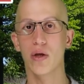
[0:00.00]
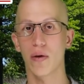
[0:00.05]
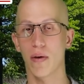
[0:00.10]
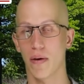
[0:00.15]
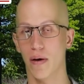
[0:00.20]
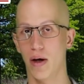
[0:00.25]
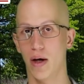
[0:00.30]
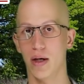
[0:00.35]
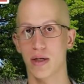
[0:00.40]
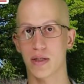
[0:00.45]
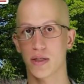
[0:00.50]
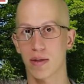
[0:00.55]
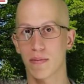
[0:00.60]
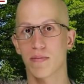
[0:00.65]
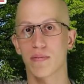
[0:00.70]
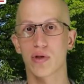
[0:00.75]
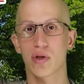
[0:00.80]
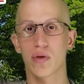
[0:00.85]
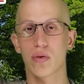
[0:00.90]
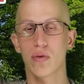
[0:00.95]

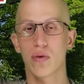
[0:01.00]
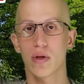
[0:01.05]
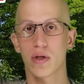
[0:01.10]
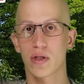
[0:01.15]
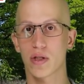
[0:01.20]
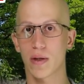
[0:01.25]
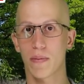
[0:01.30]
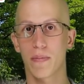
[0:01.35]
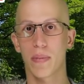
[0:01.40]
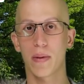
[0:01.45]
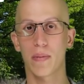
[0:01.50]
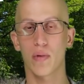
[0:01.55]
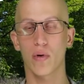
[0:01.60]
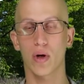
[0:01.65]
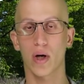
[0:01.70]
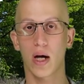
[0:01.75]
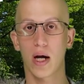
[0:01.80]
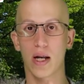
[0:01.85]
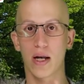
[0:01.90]
Some people